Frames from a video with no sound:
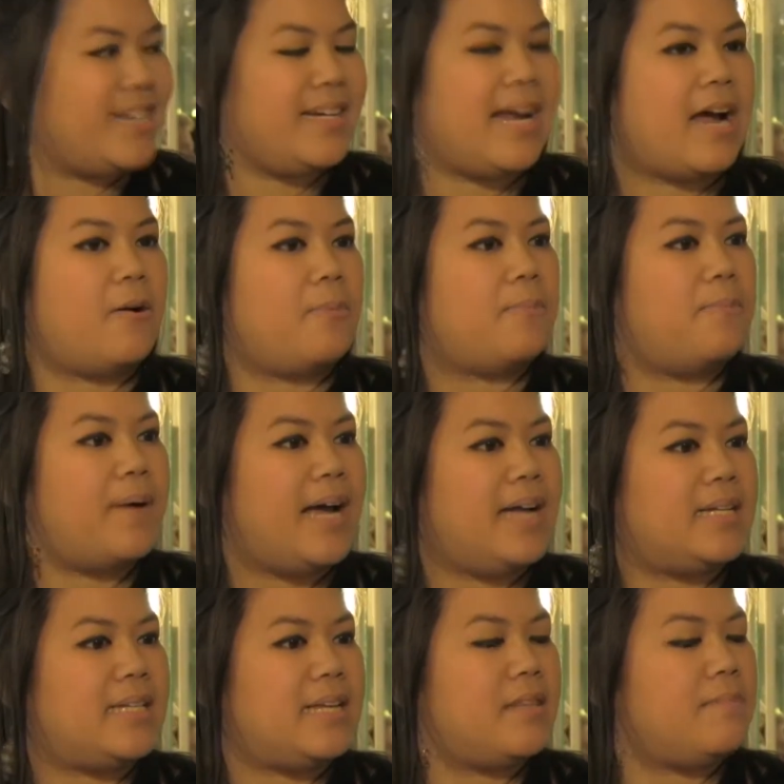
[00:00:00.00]
now,
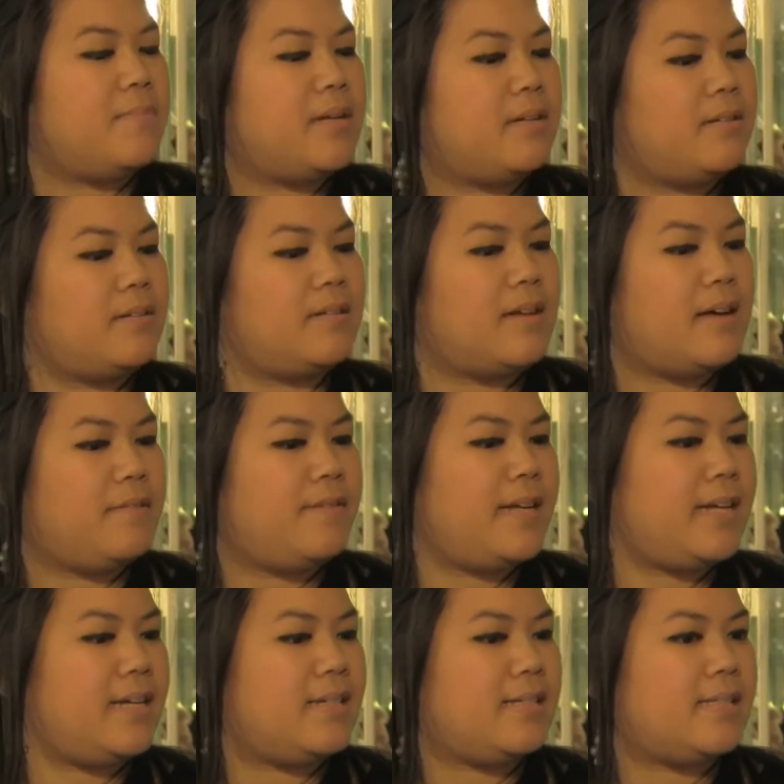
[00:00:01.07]
but in the middle of
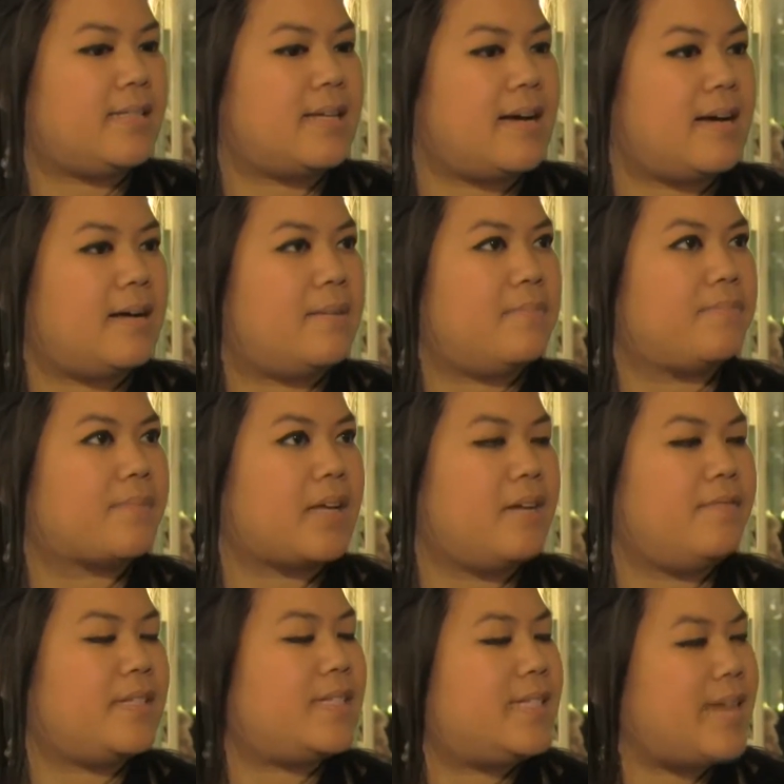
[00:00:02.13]
his
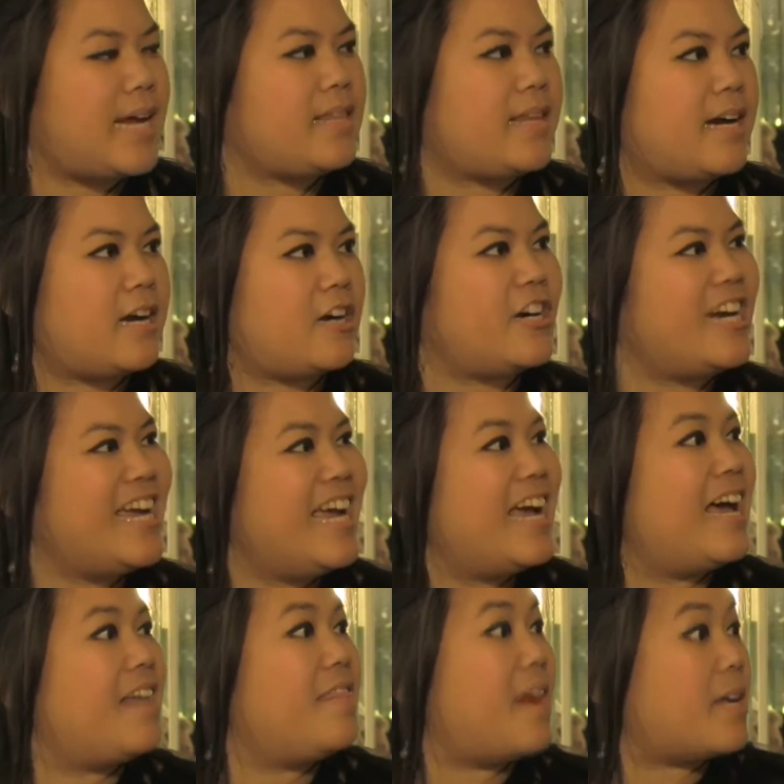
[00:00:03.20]
stay there,
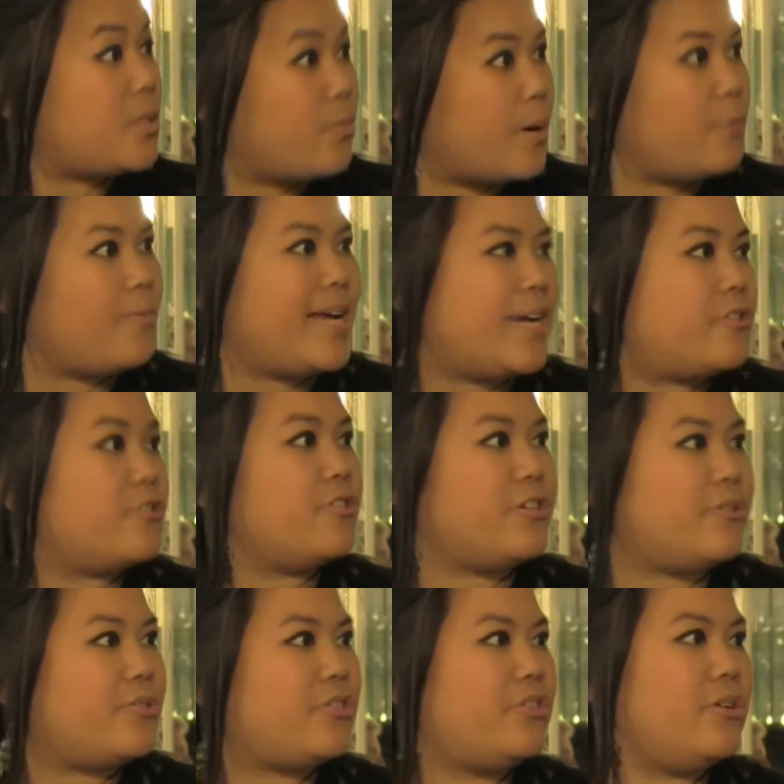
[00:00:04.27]
that's when we
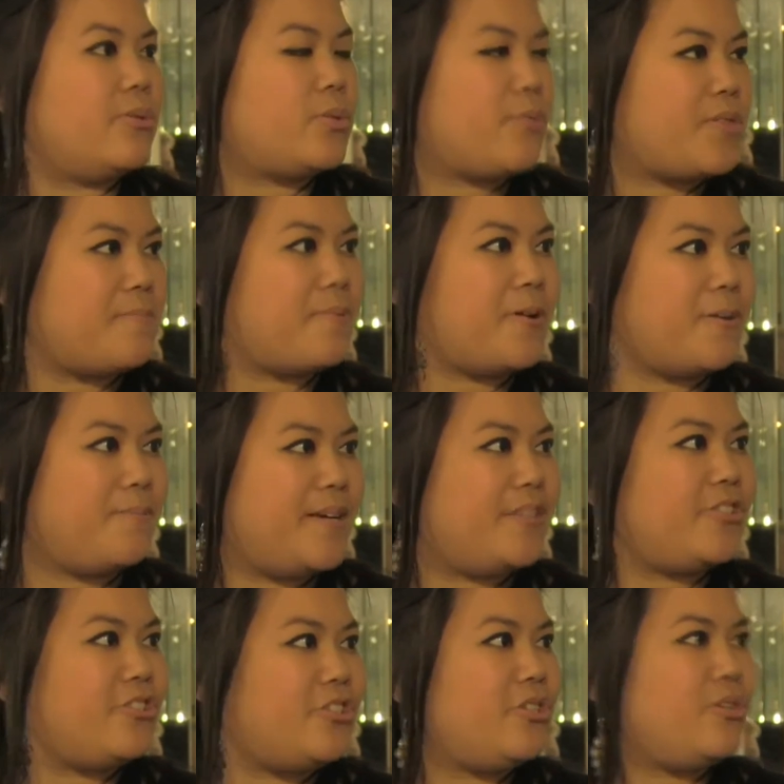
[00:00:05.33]
introduced Notes with a
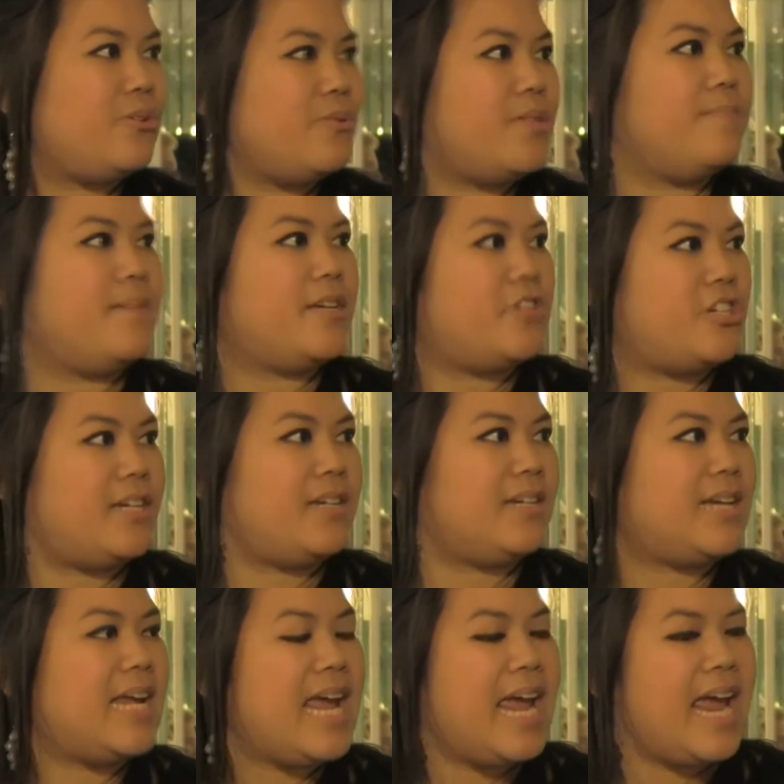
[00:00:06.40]
Purpose to the mission.
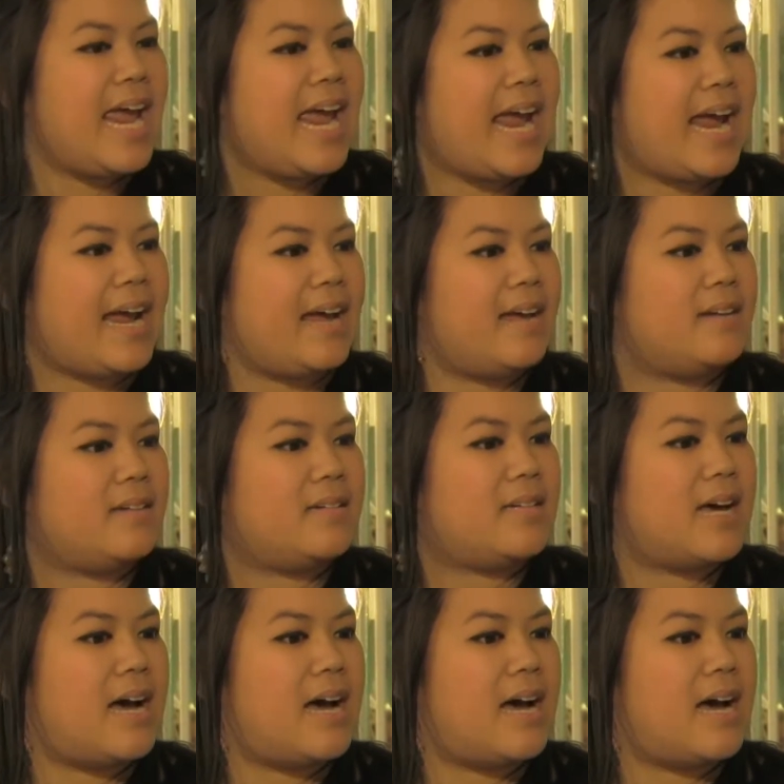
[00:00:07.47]
And